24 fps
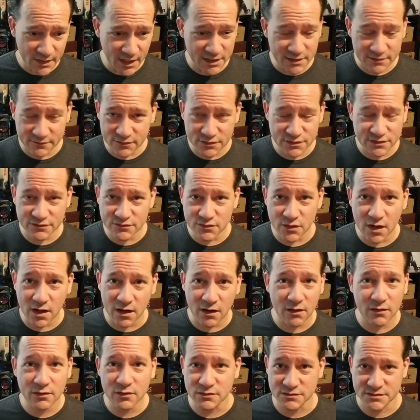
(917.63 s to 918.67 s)
And if you just draw
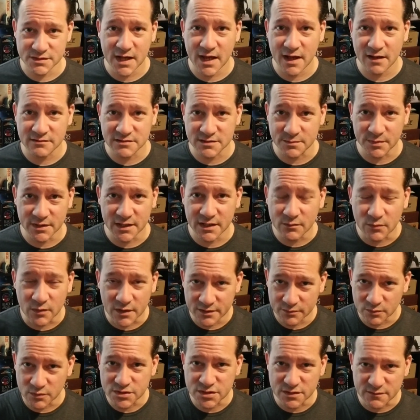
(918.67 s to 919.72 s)
all those tiles to begin
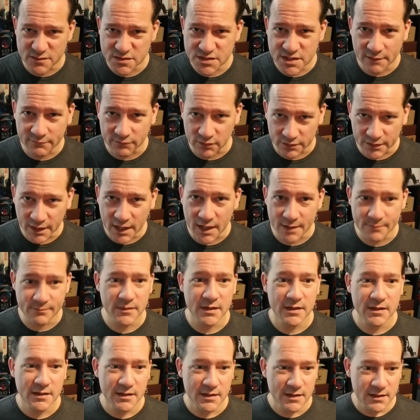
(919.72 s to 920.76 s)
with, which you've shuffled up,
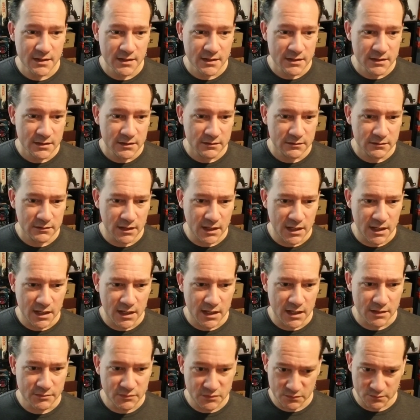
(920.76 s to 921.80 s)

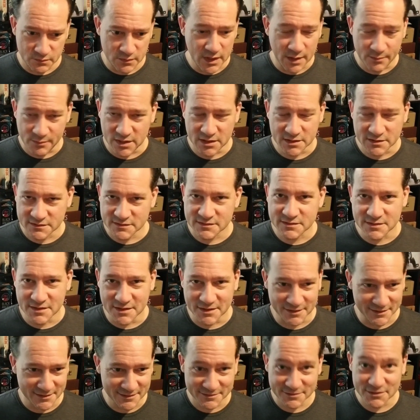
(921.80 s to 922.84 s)
it's
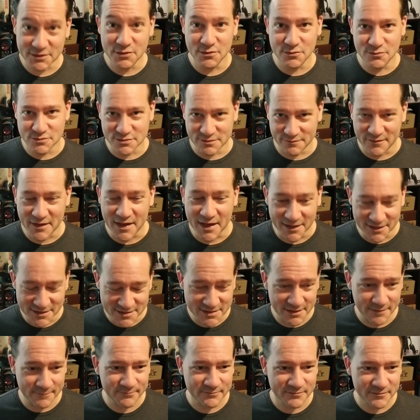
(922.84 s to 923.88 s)
a huge
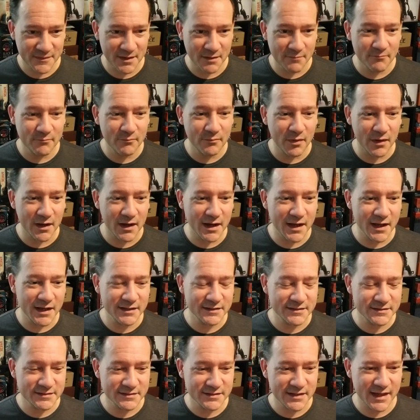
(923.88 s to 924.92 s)
advantage.
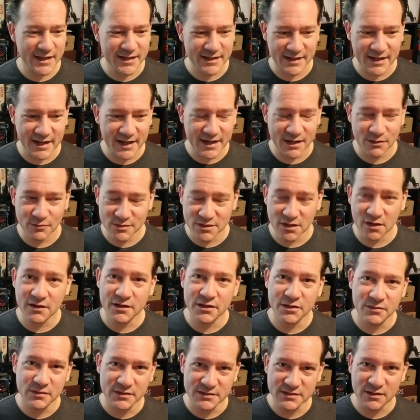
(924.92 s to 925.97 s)
But and I would
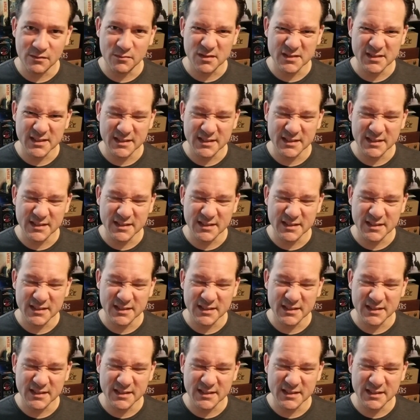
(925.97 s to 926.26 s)
argue it's